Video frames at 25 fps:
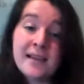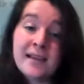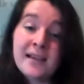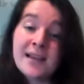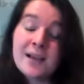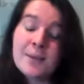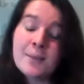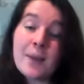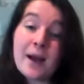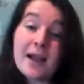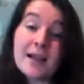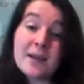
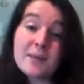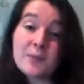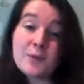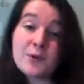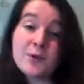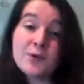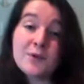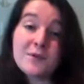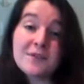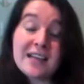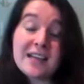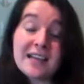By
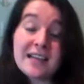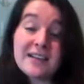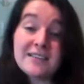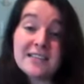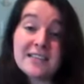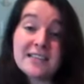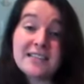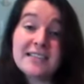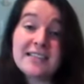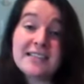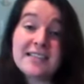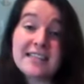improving our
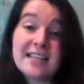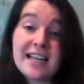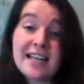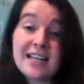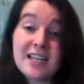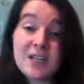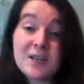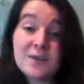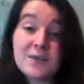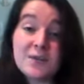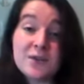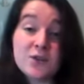
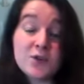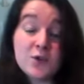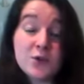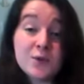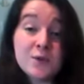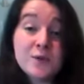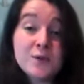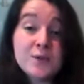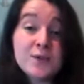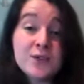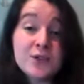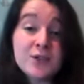understanding of the
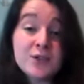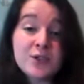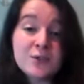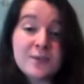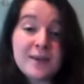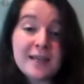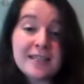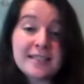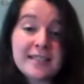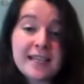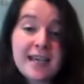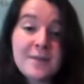tools used
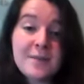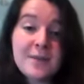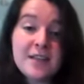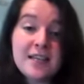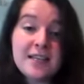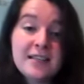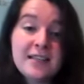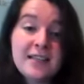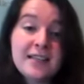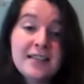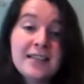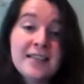by
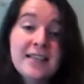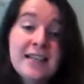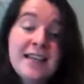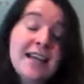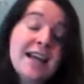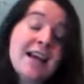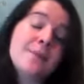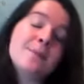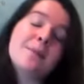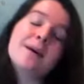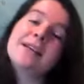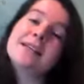Salmonella,
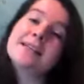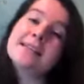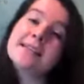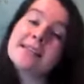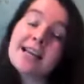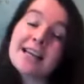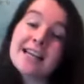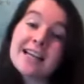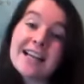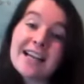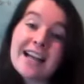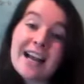and by
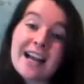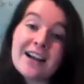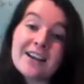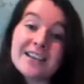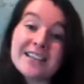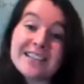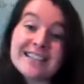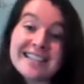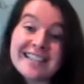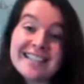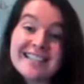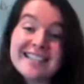studying our
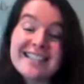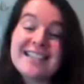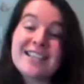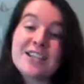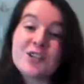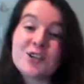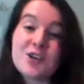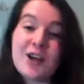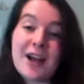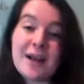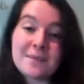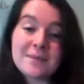
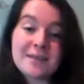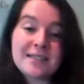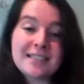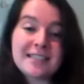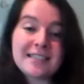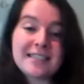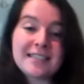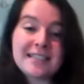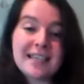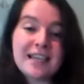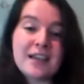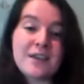existing traps
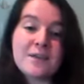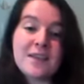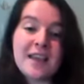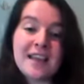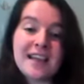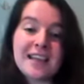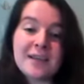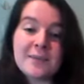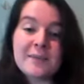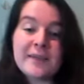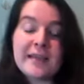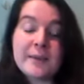to see if
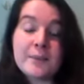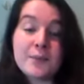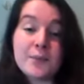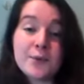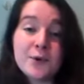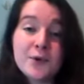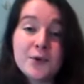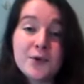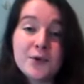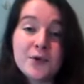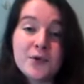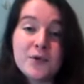they can be
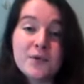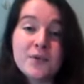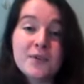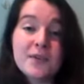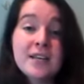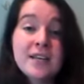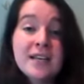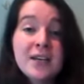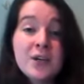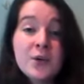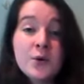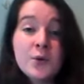improved,
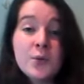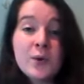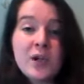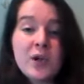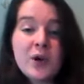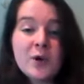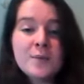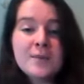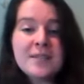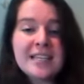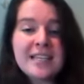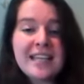we
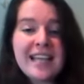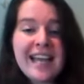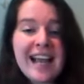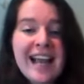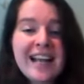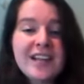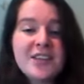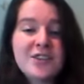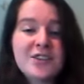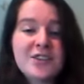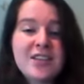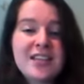hope to
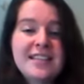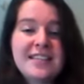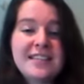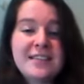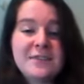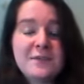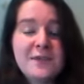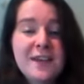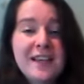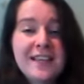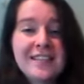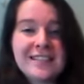catch these
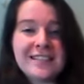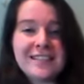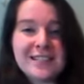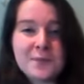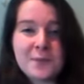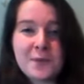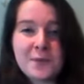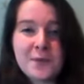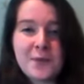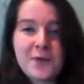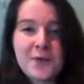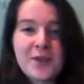
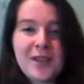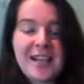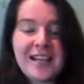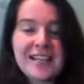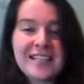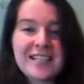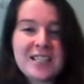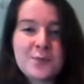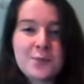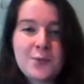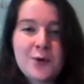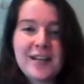invaders before they
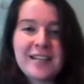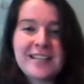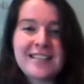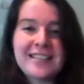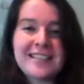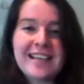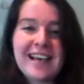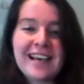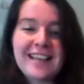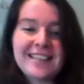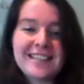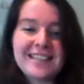can spread
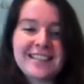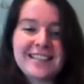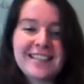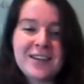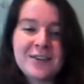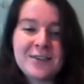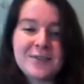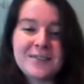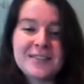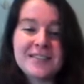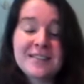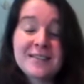into other
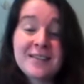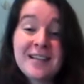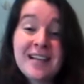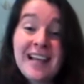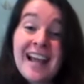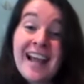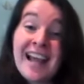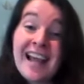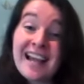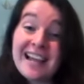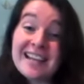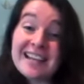cells,
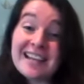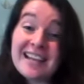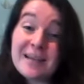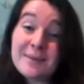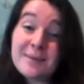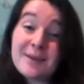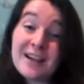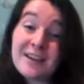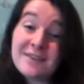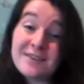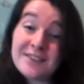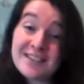and
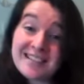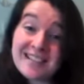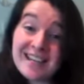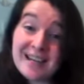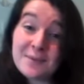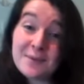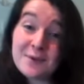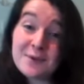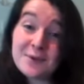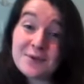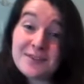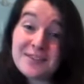keep Kevin's
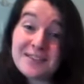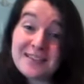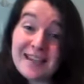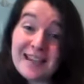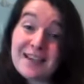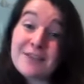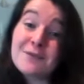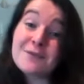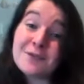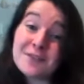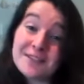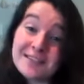neighborhood
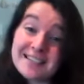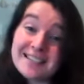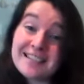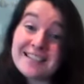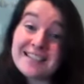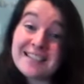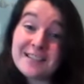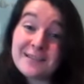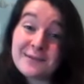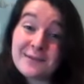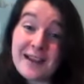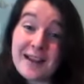safe
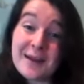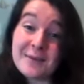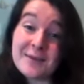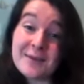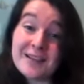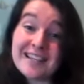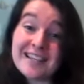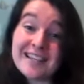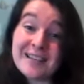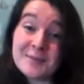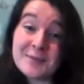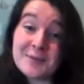until his
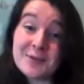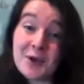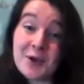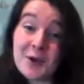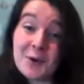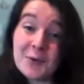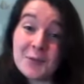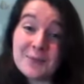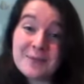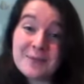family comes home.